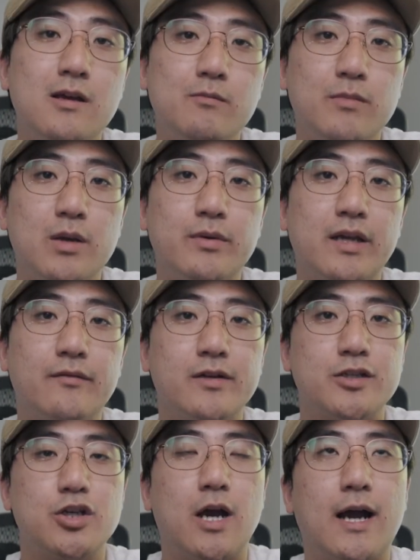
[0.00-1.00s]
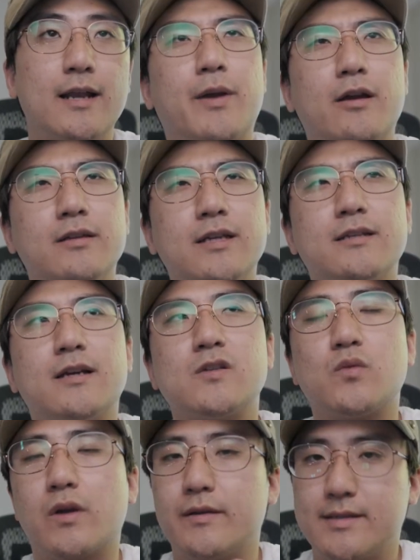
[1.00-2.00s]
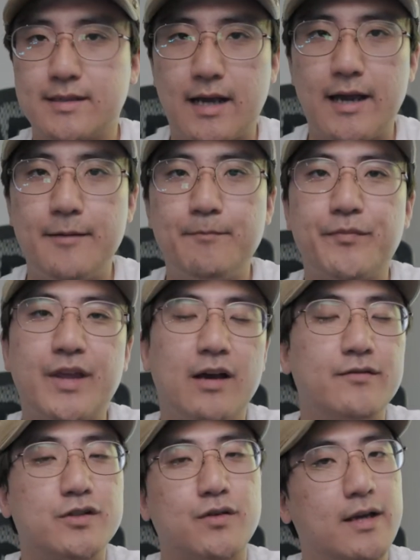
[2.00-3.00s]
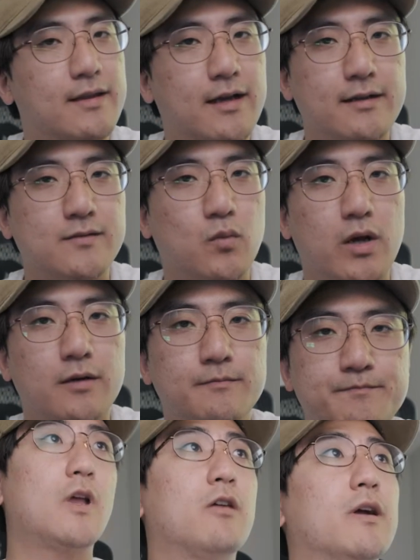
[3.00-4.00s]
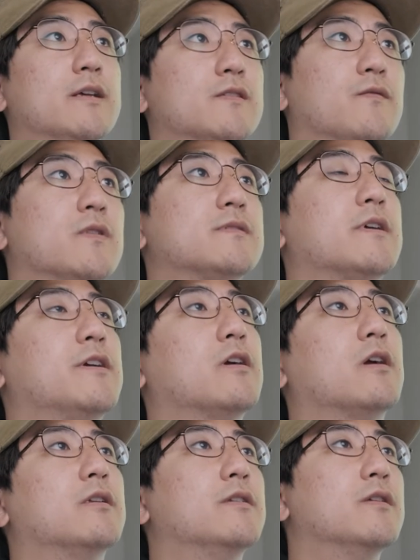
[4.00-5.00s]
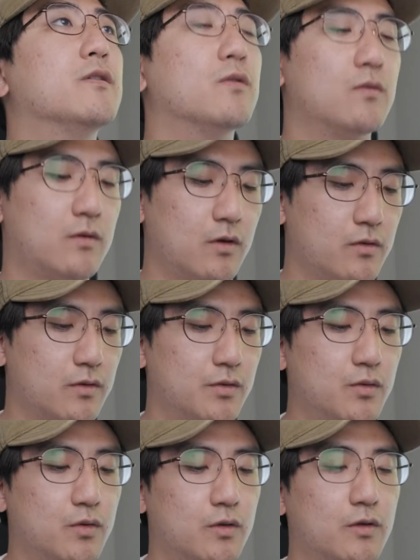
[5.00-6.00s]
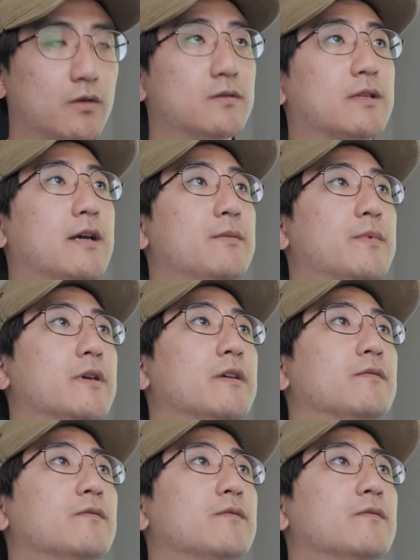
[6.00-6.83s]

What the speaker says: maybe give it a shot. Apparently it does work with Skype. Haven't tried that as well. Alright, so first thing you're going to do, go to Google, type in